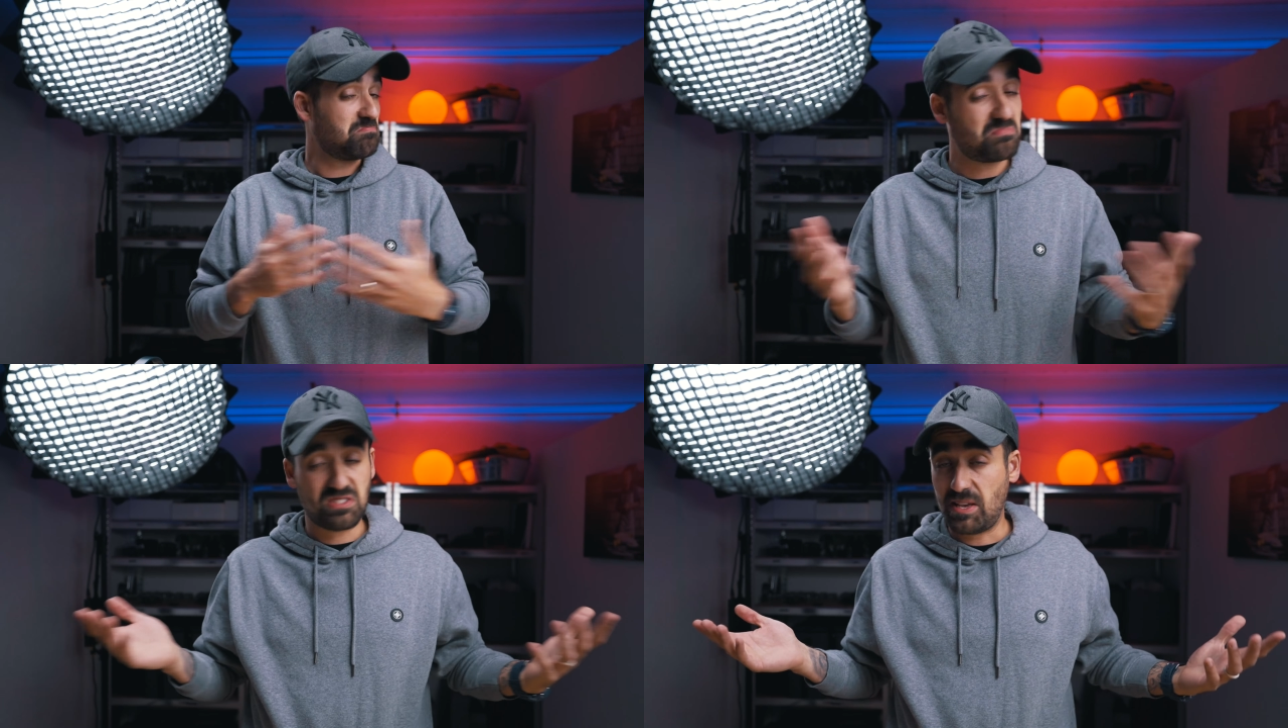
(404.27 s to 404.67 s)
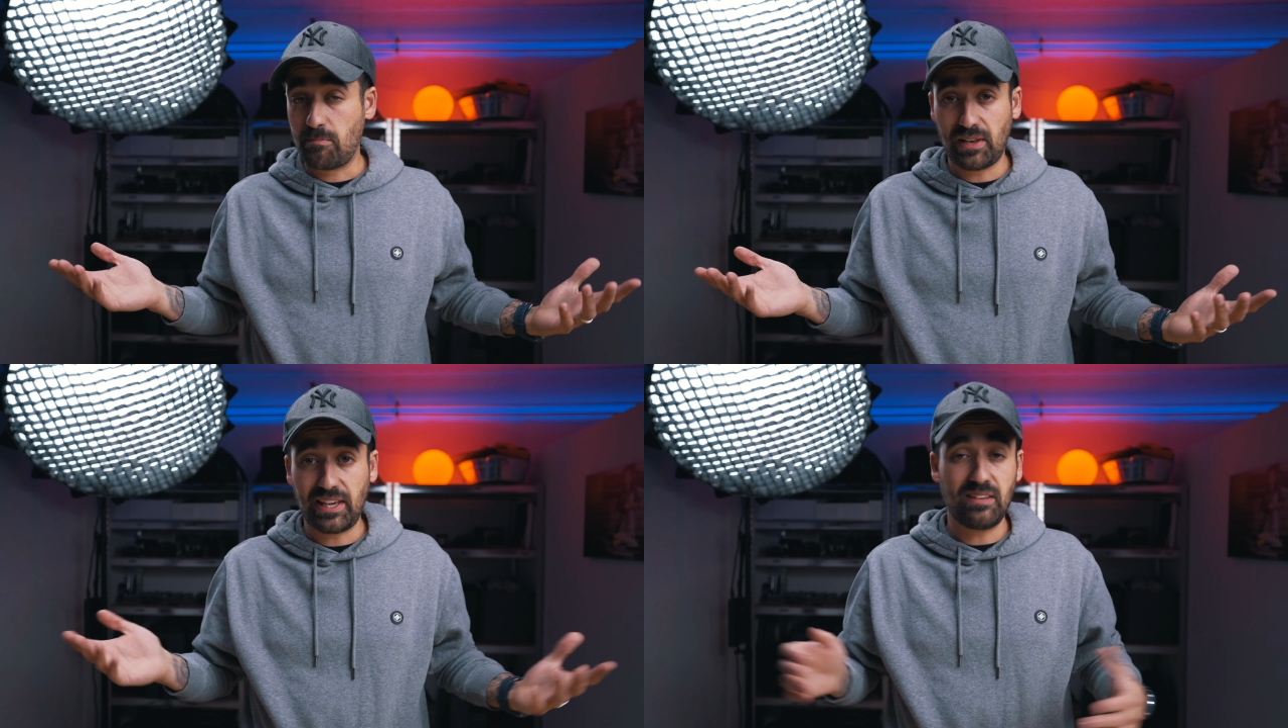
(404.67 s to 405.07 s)

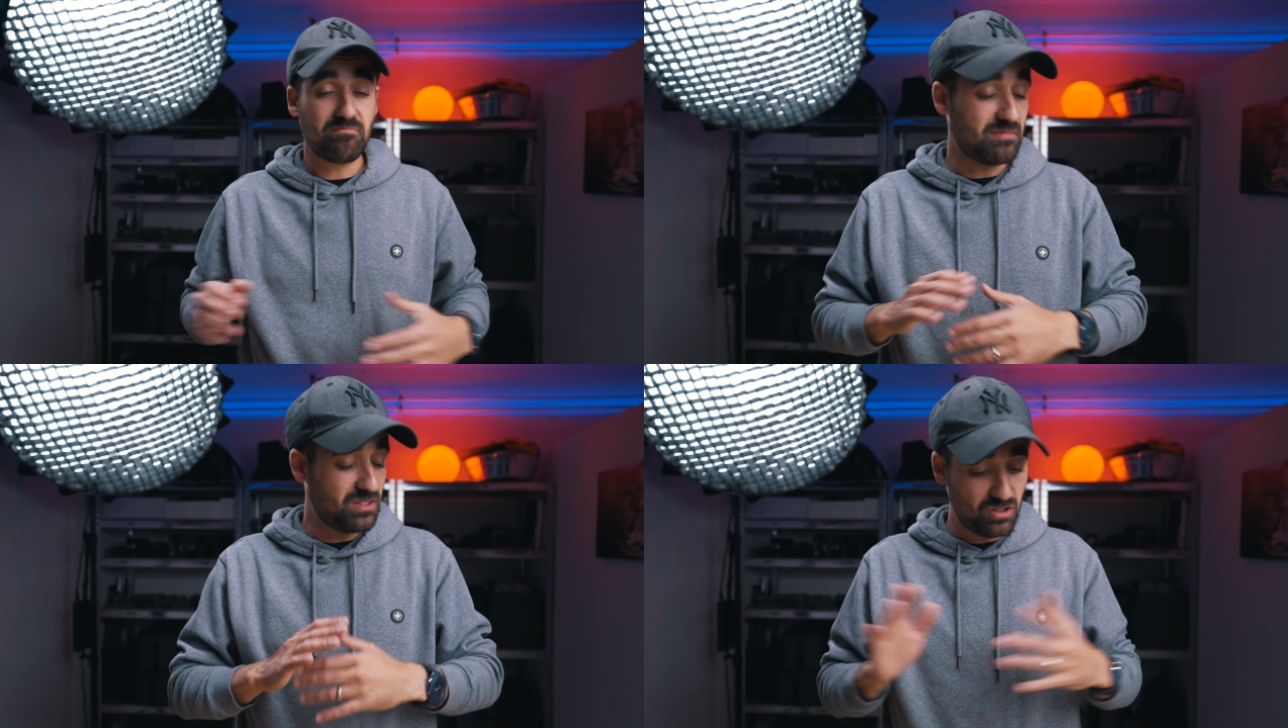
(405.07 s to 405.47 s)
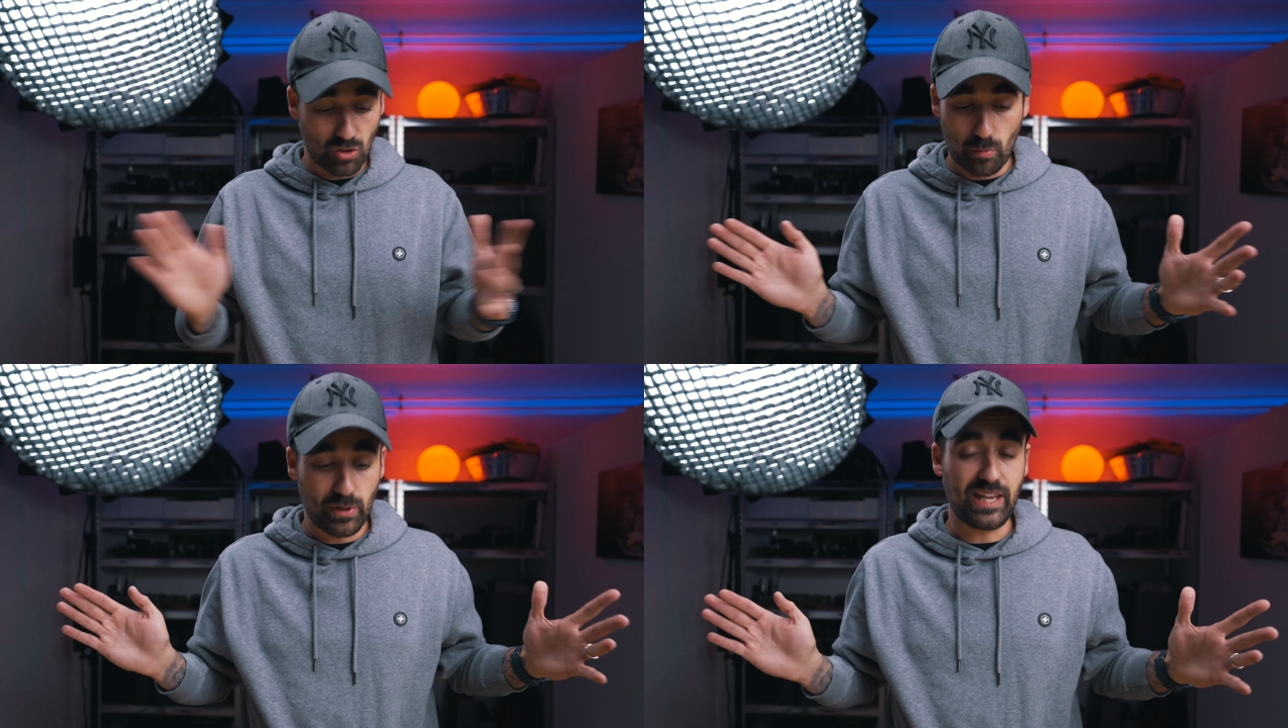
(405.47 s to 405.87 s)
Simply,
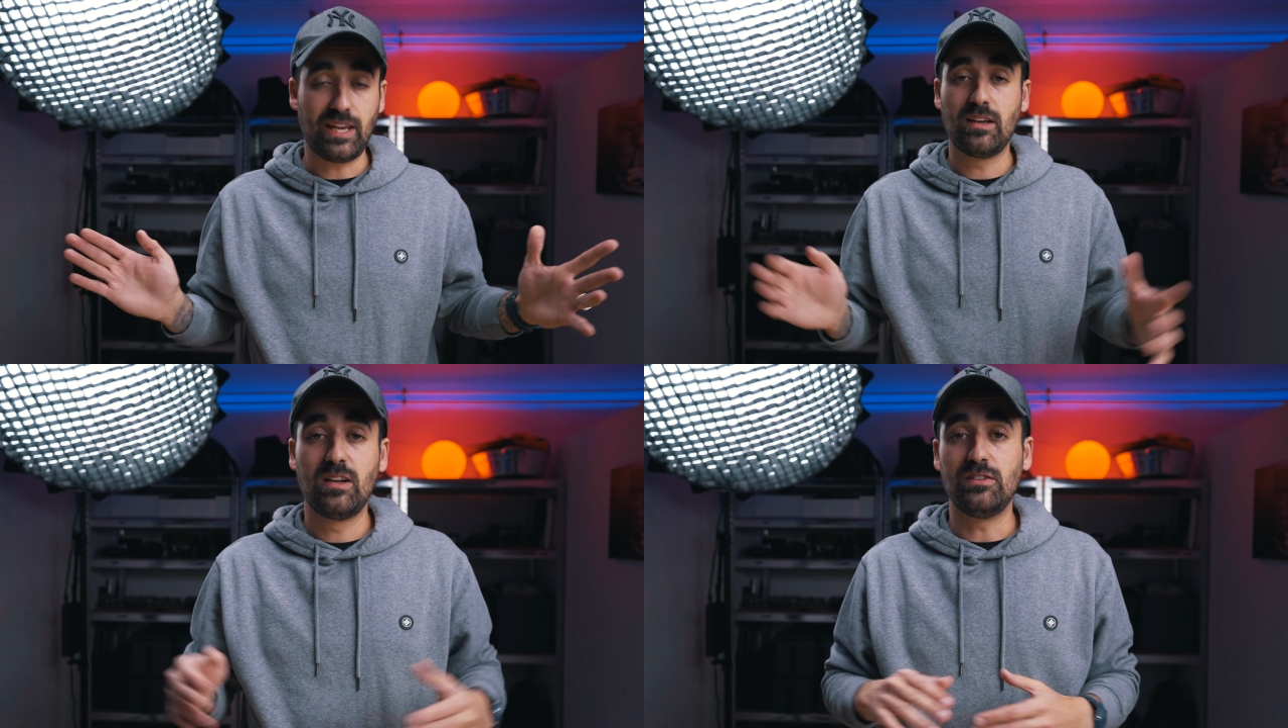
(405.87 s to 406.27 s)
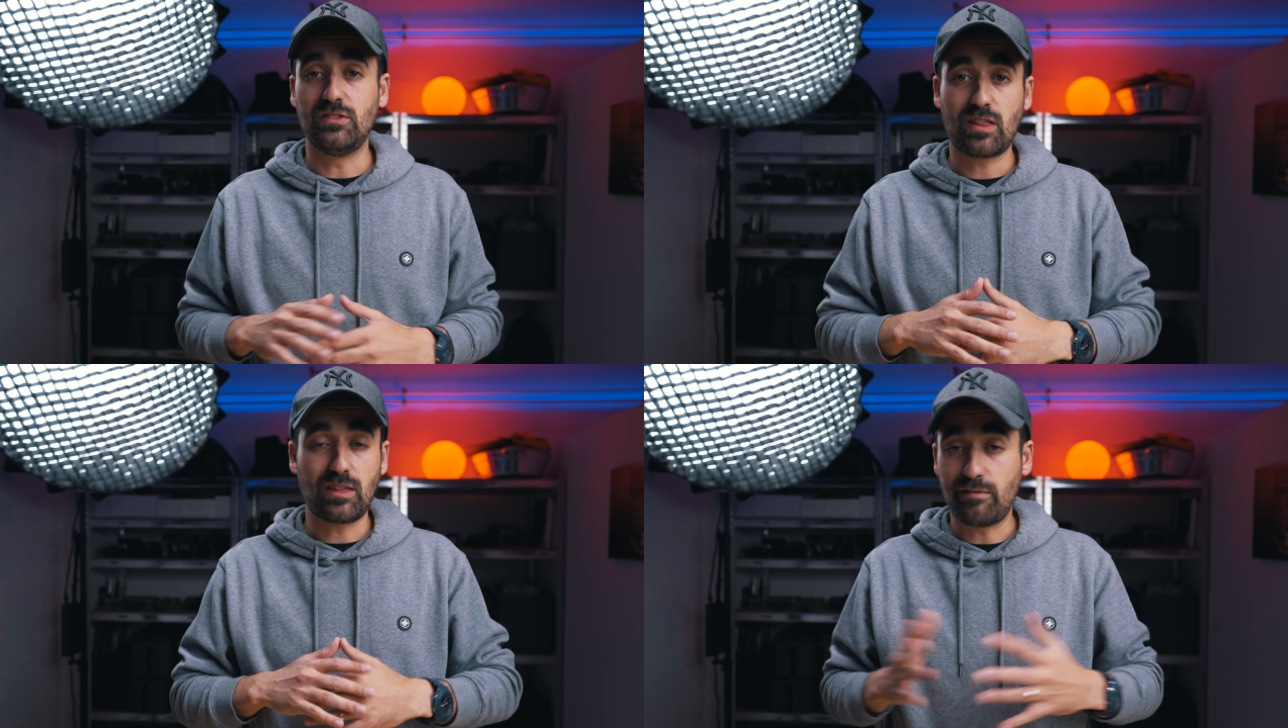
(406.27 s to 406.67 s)
normally,
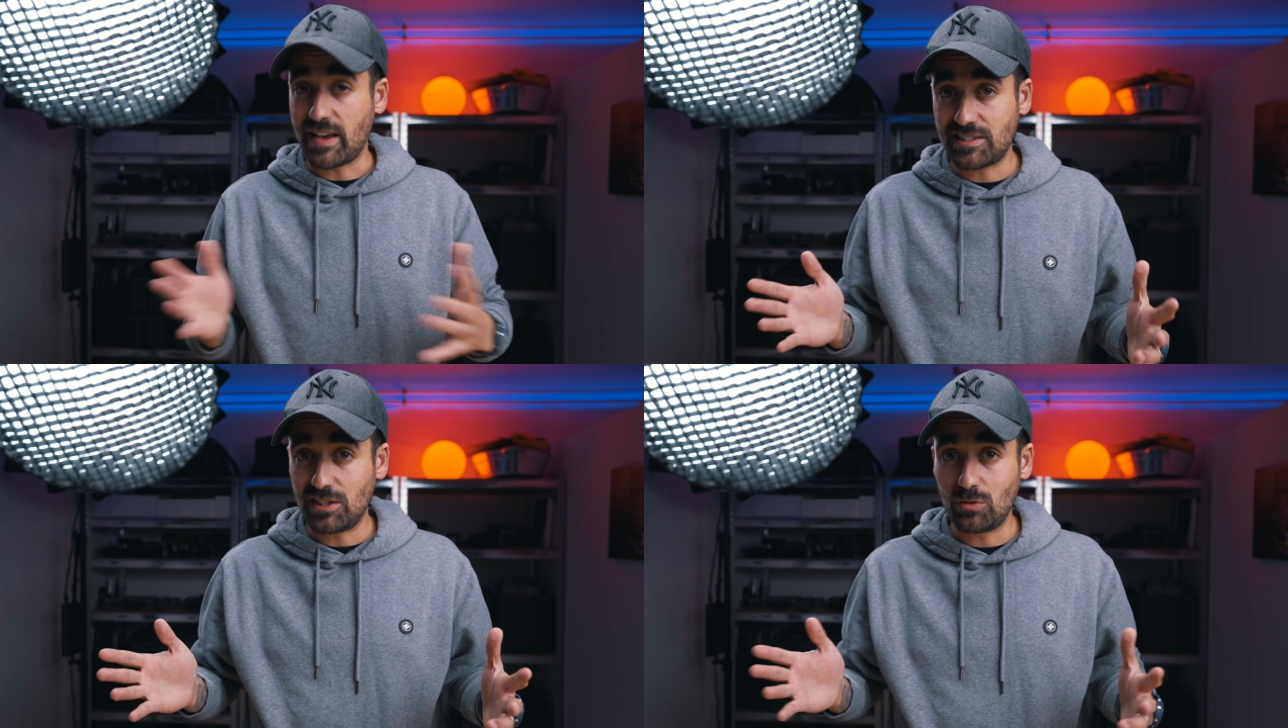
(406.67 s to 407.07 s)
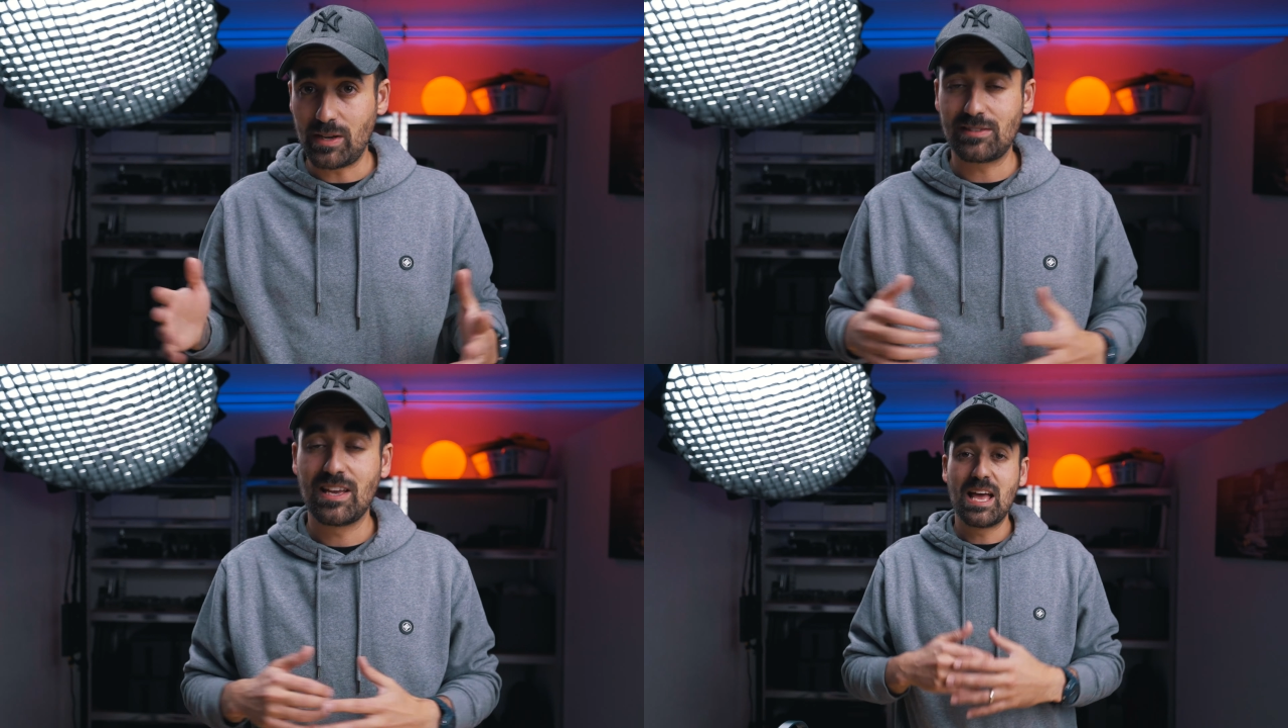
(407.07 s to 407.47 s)
nothing fancy to it.